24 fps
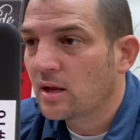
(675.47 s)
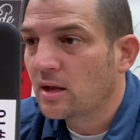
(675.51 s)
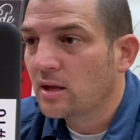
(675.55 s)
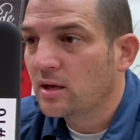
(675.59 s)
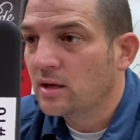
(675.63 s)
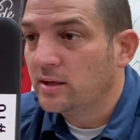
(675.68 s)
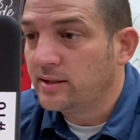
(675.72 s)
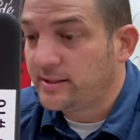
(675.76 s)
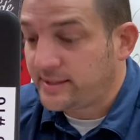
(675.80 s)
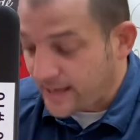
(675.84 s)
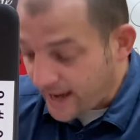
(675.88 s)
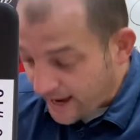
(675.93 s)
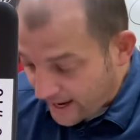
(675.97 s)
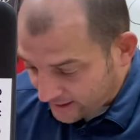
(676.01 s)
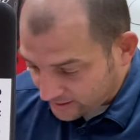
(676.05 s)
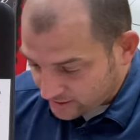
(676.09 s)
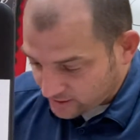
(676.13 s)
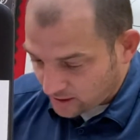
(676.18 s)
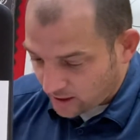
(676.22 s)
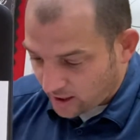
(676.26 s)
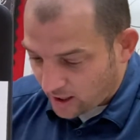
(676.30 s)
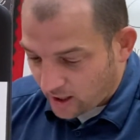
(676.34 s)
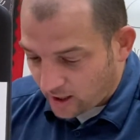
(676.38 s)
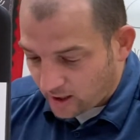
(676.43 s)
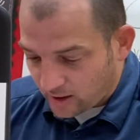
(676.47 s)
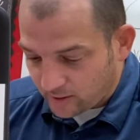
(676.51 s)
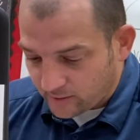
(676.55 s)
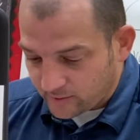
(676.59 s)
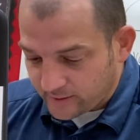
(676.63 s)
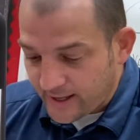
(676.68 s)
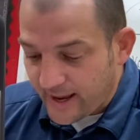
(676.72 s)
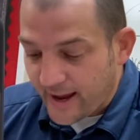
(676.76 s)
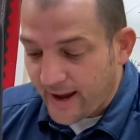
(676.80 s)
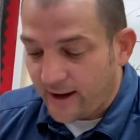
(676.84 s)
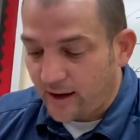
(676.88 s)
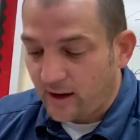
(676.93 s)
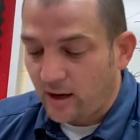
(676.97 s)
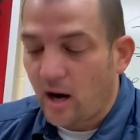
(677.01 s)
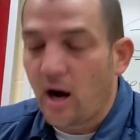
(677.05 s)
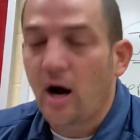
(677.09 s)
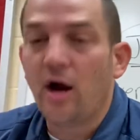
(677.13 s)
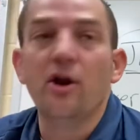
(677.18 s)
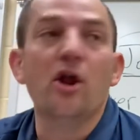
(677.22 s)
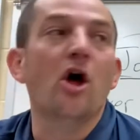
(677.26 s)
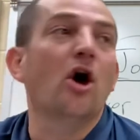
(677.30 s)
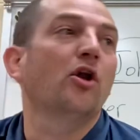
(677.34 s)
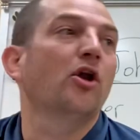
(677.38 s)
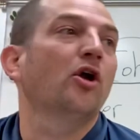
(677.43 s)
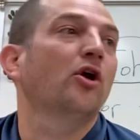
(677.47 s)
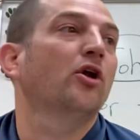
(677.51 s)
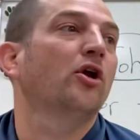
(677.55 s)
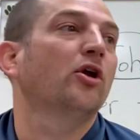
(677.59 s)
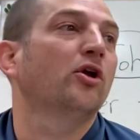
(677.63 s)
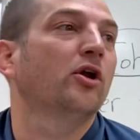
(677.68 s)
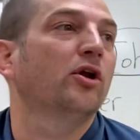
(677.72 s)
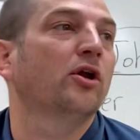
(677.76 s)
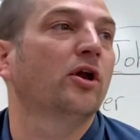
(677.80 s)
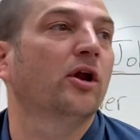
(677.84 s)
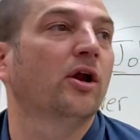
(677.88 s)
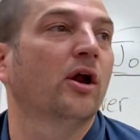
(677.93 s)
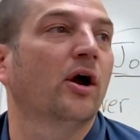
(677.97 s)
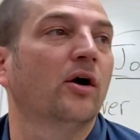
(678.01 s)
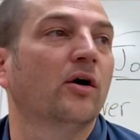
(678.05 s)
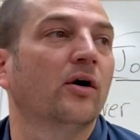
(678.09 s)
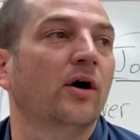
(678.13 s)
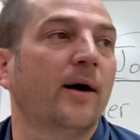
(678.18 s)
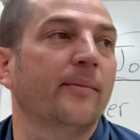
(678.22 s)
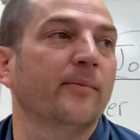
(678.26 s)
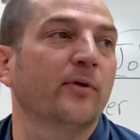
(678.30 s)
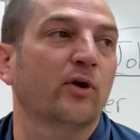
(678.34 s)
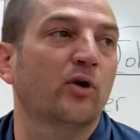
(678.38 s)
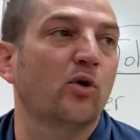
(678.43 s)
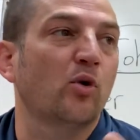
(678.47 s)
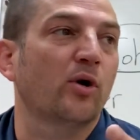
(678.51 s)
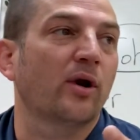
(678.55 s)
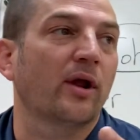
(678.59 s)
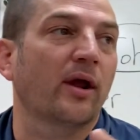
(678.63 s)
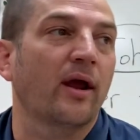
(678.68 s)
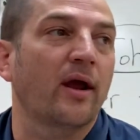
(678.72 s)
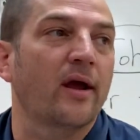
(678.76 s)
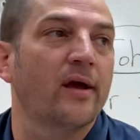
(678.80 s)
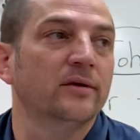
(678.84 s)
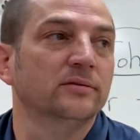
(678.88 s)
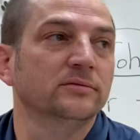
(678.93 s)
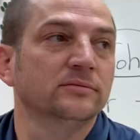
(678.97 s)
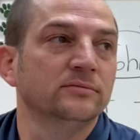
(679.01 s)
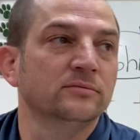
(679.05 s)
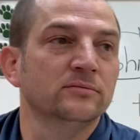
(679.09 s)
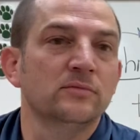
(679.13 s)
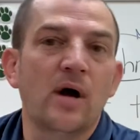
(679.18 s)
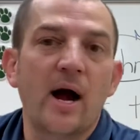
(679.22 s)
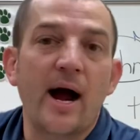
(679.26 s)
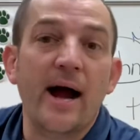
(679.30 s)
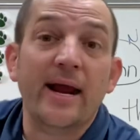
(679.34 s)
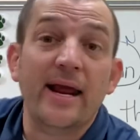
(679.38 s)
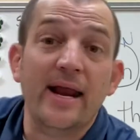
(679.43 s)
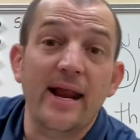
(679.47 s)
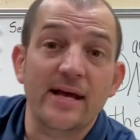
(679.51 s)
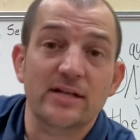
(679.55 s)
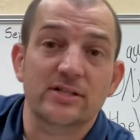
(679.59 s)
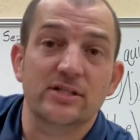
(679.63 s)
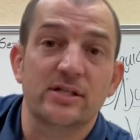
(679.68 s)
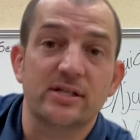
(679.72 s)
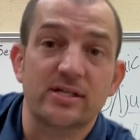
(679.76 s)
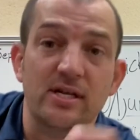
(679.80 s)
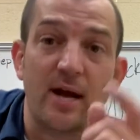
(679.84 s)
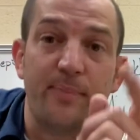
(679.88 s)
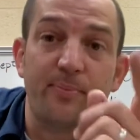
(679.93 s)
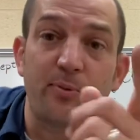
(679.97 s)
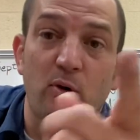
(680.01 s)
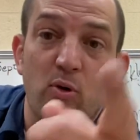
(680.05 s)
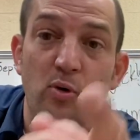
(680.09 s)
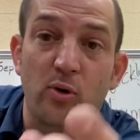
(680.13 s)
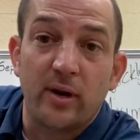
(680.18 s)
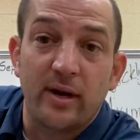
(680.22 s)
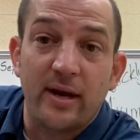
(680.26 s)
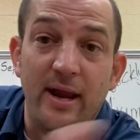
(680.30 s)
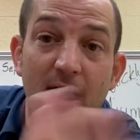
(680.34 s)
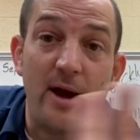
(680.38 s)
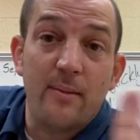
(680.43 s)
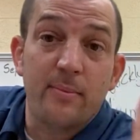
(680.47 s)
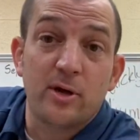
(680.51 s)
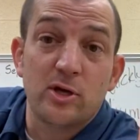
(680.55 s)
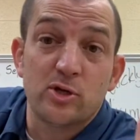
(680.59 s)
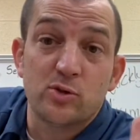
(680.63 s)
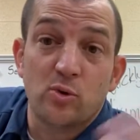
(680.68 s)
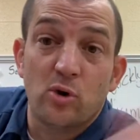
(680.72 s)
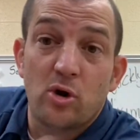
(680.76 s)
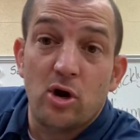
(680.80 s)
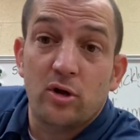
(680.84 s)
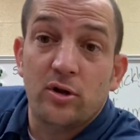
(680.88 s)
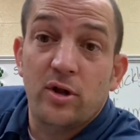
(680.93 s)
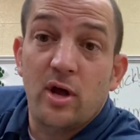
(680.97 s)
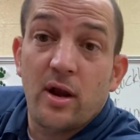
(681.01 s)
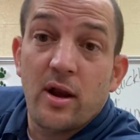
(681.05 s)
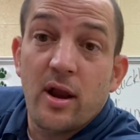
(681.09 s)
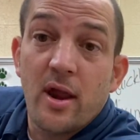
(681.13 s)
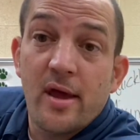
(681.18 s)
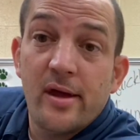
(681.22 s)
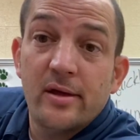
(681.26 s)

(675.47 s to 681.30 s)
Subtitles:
Yes. Yeah. No. I'm recording. I can actually stop recording now because we're all done.